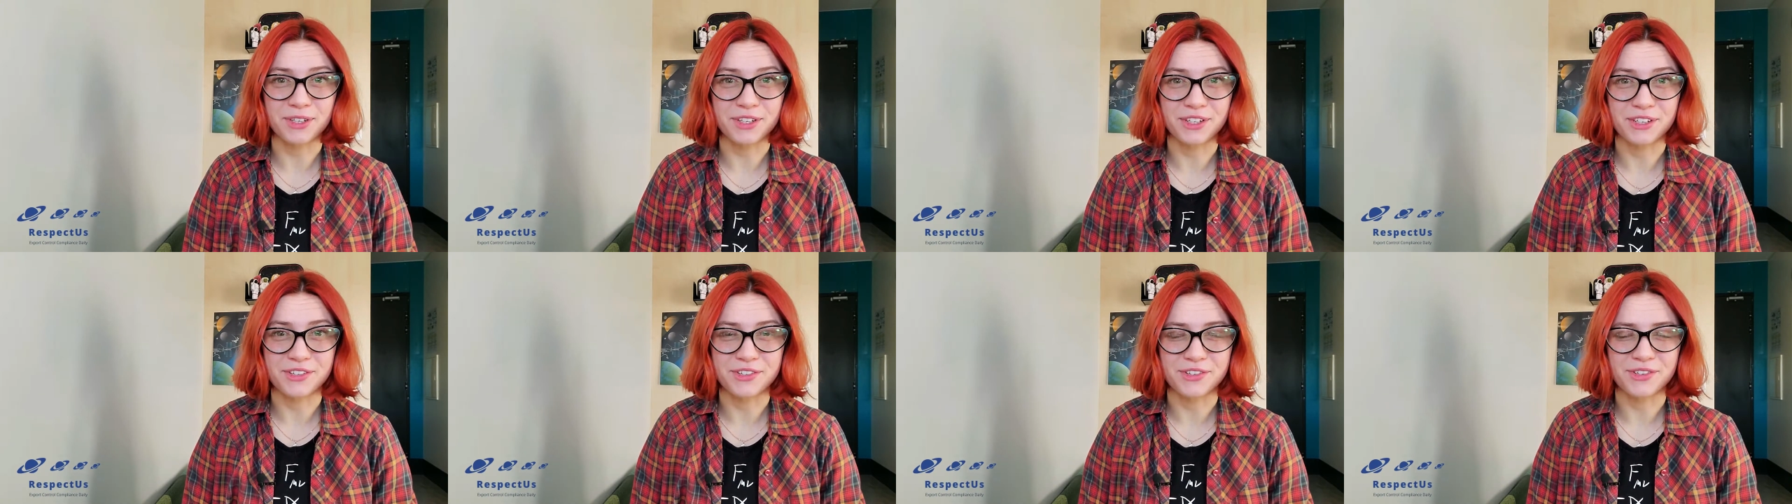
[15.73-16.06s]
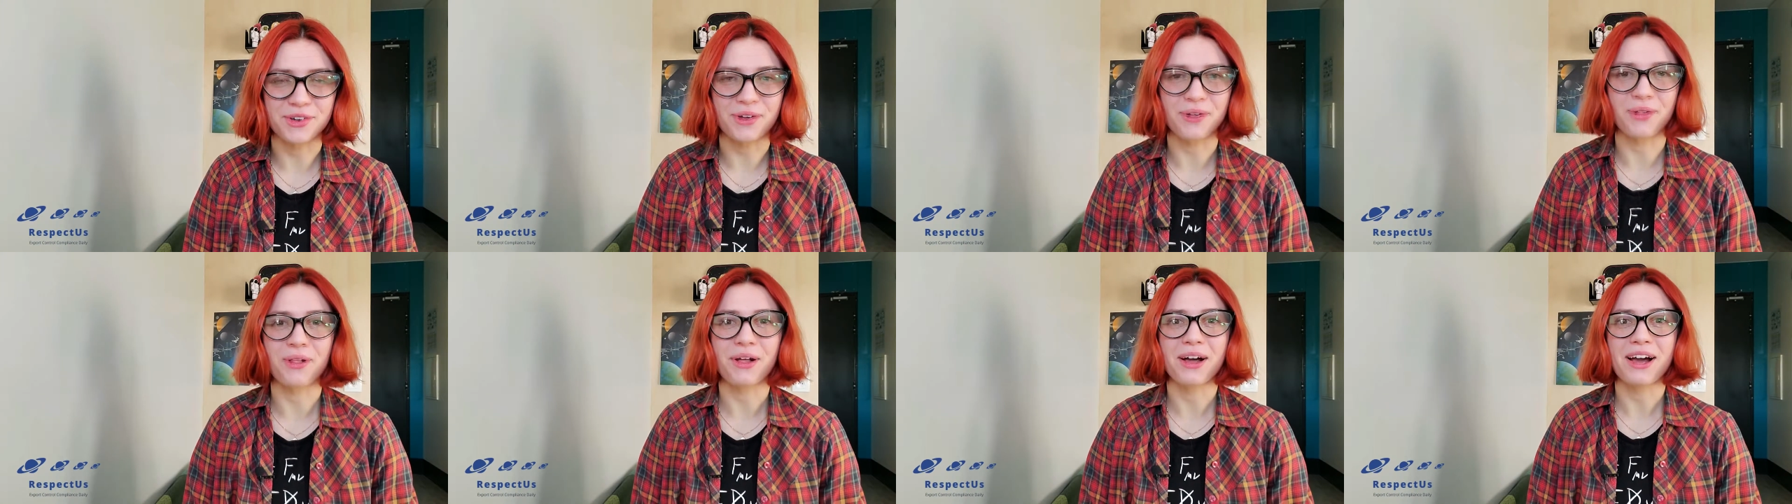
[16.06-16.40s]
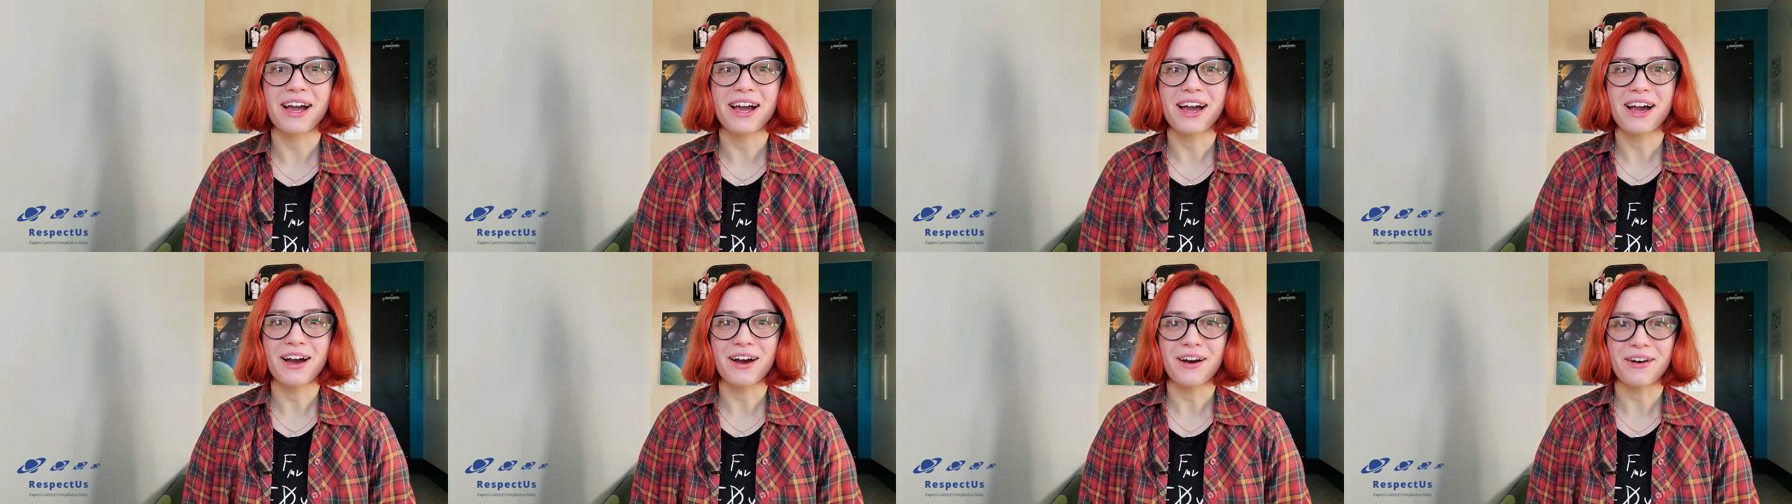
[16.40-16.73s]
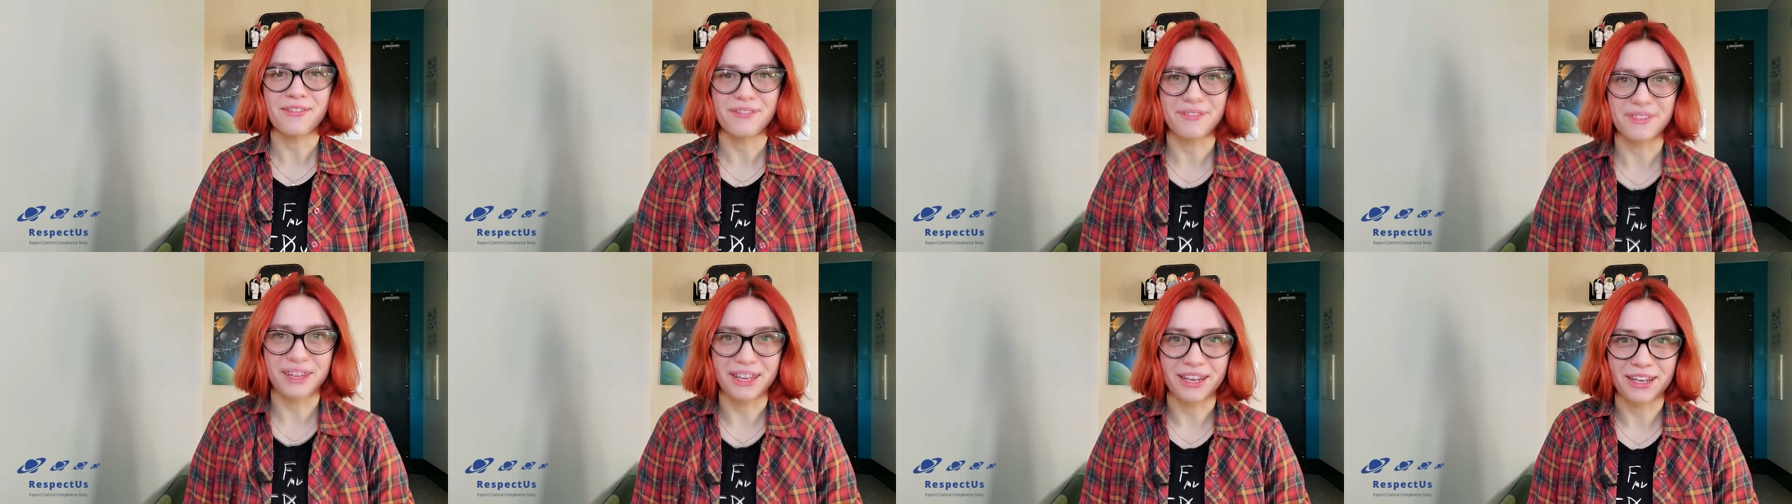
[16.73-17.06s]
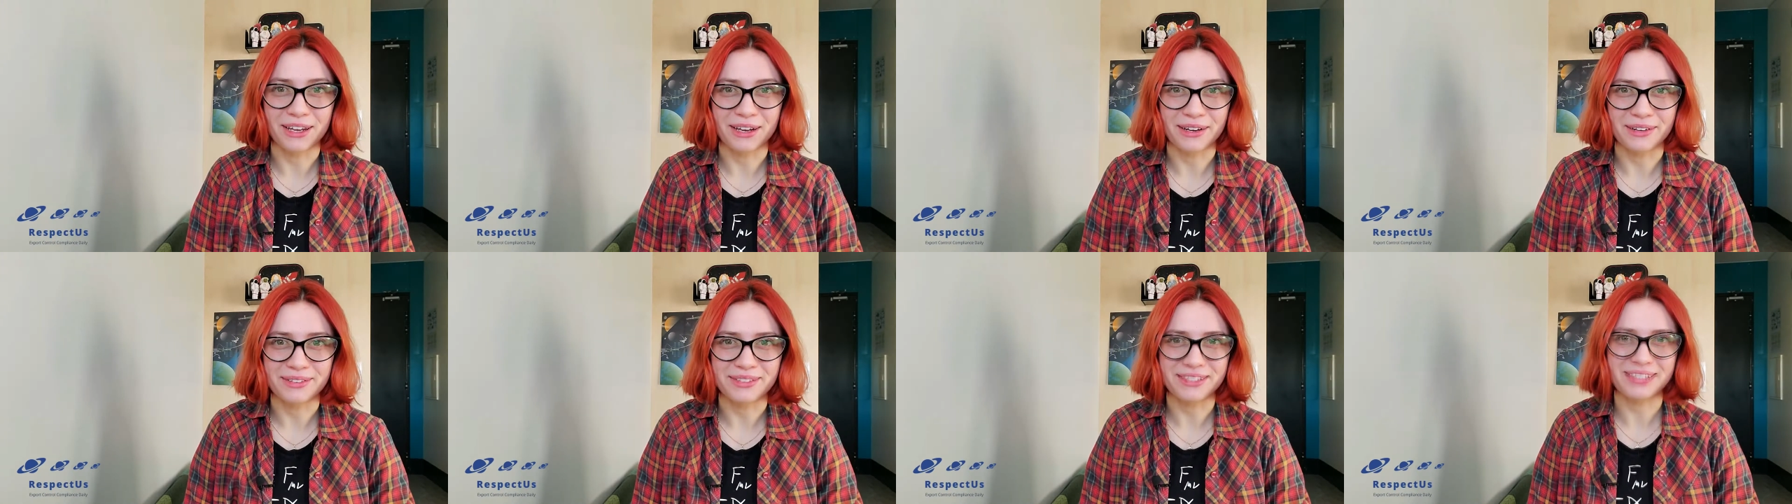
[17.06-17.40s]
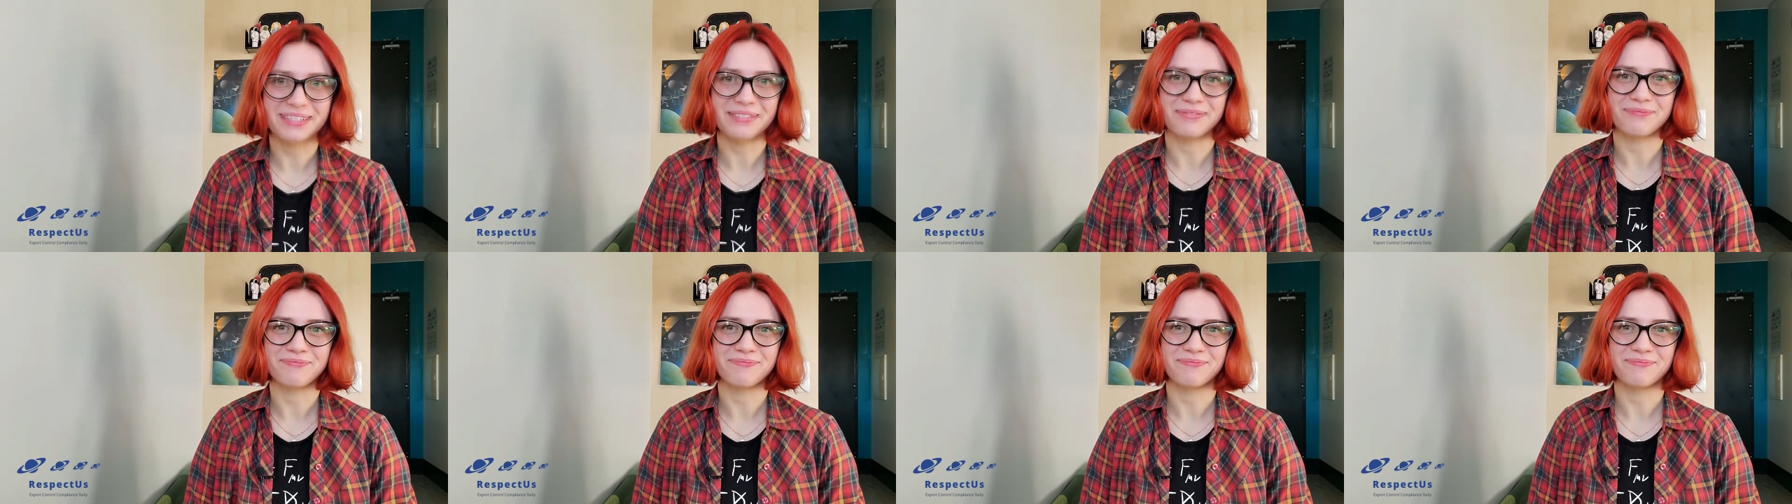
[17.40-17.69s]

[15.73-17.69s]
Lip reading: control videos.